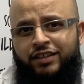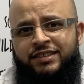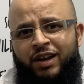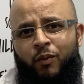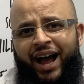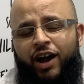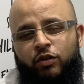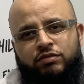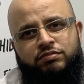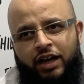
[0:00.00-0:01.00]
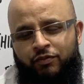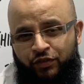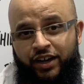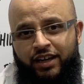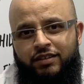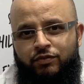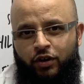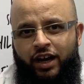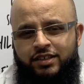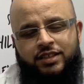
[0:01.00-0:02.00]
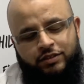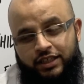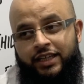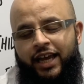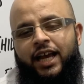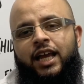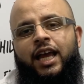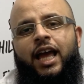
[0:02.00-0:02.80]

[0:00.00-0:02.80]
She said, wow, free for us? I was like, yeah.